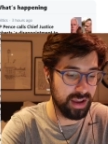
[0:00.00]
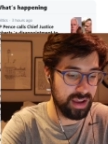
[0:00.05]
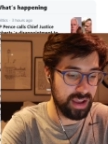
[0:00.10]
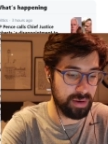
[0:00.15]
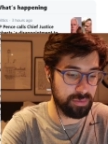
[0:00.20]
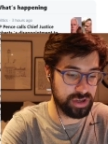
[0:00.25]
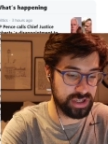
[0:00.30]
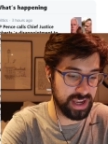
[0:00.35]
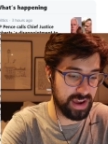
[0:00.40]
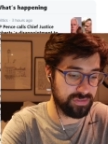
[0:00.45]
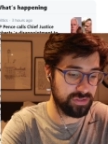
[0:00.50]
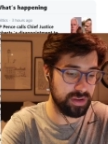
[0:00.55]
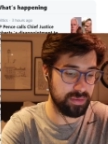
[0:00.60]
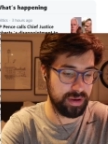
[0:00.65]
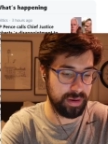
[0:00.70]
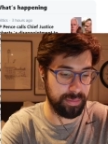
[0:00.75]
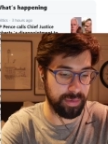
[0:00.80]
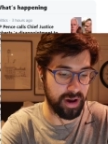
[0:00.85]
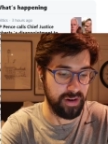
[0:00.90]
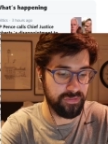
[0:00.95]
It would definitely be a
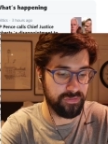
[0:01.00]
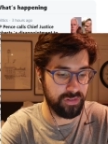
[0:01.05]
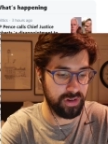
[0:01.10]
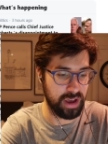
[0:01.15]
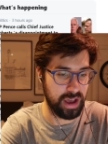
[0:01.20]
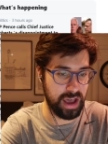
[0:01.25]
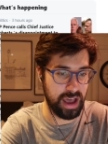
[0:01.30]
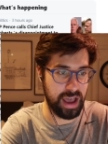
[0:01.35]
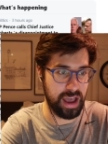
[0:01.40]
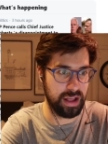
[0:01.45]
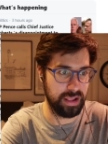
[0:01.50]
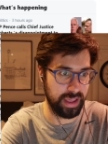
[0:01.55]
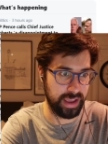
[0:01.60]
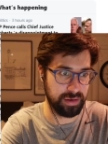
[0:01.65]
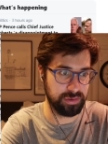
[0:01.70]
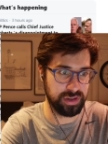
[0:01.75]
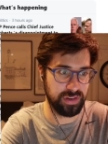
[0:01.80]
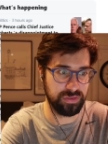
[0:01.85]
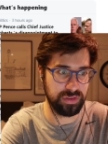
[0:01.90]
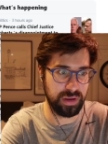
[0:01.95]
buff. Uh, like, it
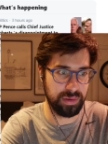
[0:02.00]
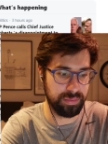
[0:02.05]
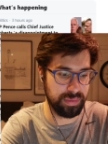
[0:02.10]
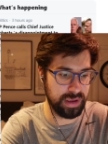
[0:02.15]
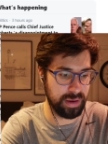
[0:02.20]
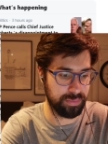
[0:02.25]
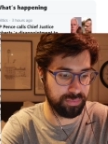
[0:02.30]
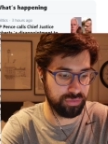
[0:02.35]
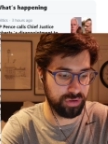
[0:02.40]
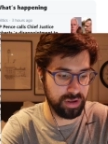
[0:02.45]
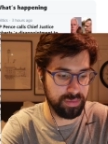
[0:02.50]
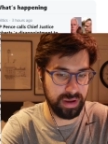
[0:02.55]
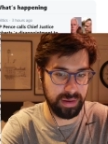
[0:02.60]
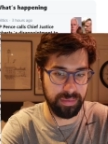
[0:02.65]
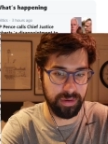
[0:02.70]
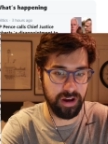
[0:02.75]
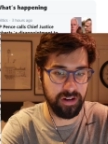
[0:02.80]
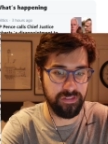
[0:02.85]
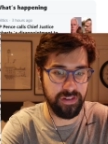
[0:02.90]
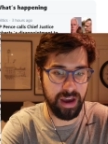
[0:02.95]
would definitely be a pretty big
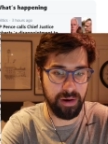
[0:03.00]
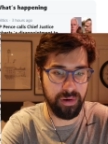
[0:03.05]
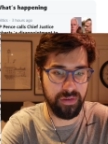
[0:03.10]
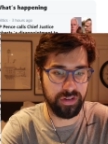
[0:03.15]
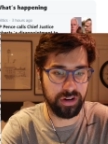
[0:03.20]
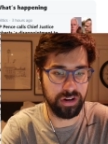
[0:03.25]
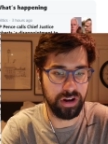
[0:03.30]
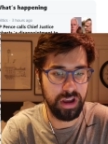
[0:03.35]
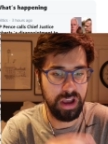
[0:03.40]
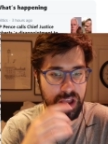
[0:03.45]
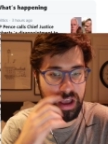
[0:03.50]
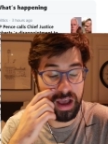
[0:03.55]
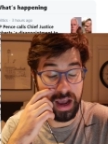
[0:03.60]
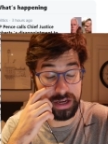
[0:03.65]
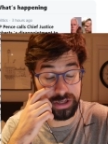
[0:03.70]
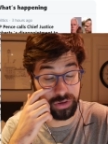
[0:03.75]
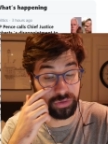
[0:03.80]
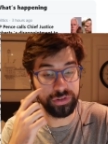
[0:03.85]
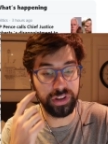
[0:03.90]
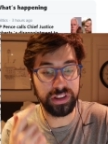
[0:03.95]
buff. However, I
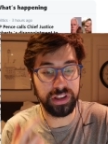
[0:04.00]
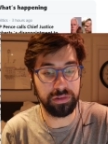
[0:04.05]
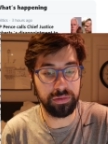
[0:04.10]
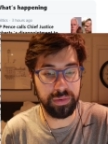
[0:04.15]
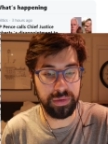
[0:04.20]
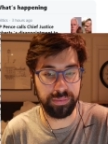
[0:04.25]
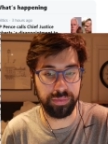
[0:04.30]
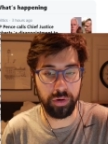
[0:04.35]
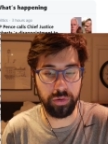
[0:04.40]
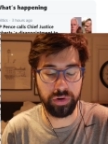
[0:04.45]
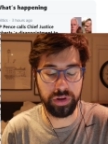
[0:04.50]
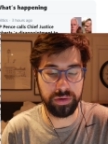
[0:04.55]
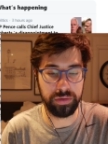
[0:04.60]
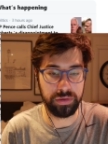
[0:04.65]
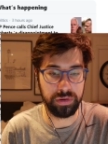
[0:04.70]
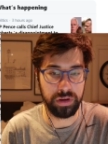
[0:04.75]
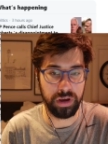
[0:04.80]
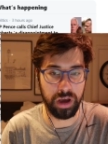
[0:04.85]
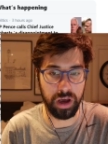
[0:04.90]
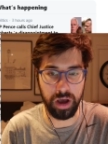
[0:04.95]
don't think that would be broken.
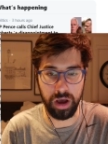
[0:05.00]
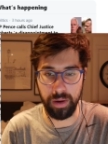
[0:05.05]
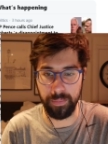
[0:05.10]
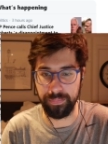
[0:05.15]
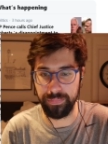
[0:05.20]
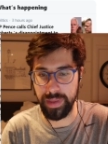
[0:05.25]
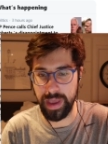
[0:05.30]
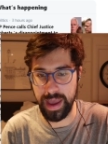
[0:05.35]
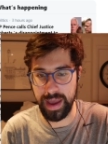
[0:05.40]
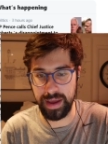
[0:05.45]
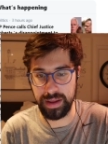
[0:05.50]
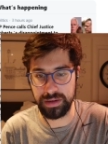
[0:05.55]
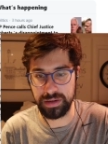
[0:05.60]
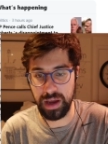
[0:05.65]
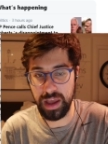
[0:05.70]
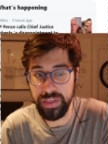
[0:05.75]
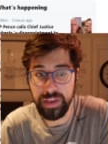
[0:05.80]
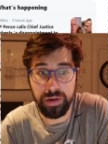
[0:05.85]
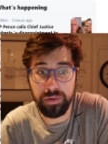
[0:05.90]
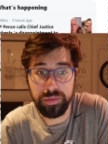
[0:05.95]
Um, and
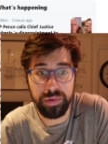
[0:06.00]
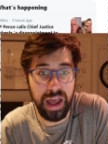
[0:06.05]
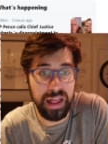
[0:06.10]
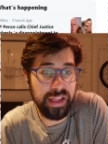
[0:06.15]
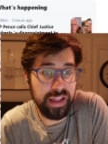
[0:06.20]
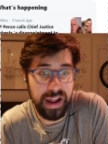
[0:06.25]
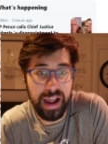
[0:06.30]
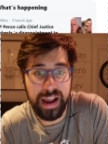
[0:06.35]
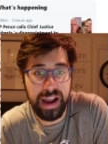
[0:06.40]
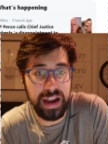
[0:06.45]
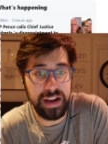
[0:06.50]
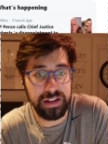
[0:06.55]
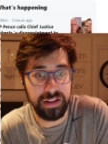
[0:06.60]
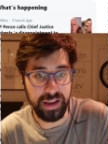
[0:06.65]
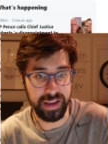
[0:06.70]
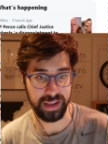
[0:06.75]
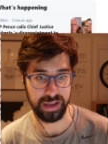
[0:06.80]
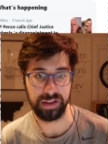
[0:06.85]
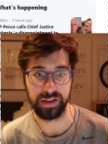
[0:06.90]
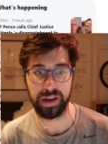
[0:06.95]
I think would, I like. I kind of
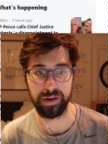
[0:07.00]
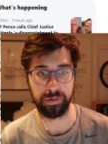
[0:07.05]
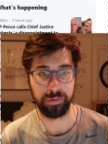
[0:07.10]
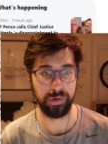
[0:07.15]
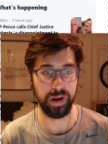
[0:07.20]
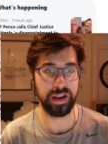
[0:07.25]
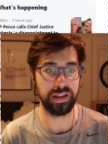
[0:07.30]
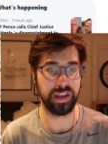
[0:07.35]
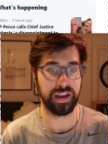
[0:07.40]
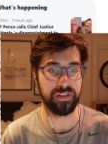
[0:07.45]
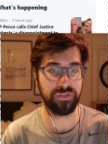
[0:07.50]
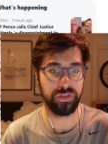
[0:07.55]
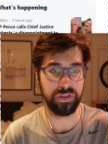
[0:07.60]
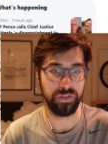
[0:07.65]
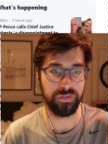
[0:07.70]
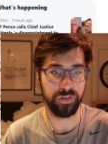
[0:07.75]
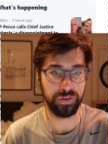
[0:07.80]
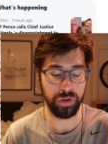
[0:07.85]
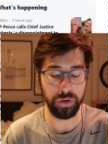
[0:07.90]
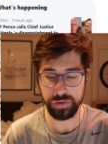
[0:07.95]
like it. Like, right? Like, if,
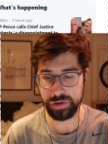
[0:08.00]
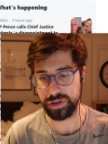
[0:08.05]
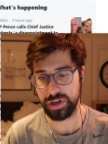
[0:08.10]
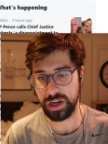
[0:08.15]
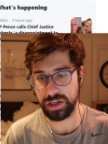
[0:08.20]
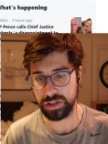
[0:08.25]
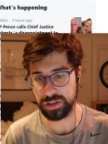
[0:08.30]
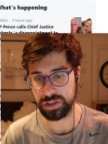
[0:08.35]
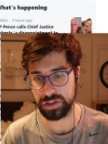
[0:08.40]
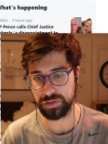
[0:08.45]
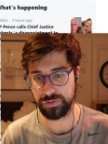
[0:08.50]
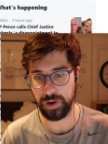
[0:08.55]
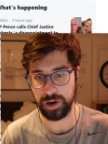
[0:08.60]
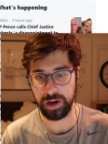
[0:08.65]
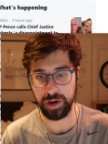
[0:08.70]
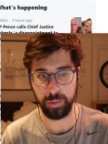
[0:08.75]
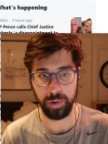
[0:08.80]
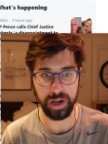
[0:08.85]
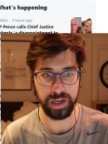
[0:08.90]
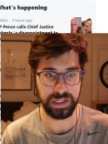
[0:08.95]
if Alolan Ninetales is fairy,
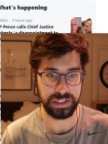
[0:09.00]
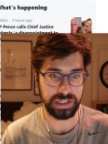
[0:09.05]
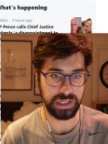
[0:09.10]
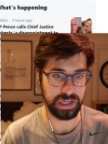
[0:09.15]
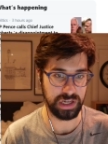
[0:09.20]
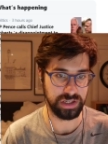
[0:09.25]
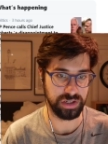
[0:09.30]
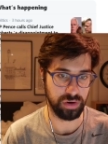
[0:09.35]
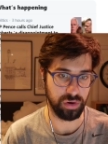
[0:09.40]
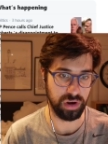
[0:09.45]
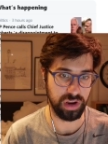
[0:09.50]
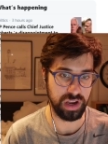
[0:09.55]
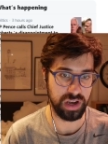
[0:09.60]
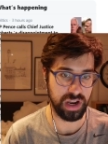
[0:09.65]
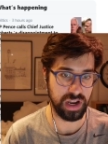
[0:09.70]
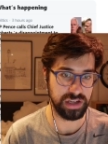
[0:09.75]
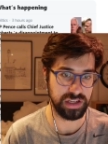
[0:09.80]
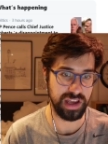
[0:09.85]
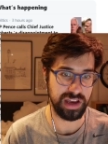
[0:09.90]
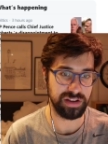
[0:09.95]
why isn't Kantonian
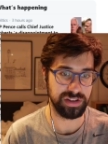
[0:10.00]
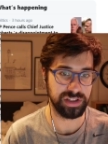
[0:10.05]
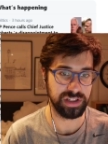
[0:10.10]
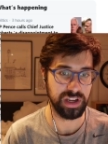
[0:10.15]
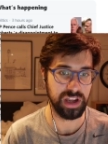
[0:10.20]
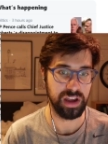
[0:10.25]
Ninetales?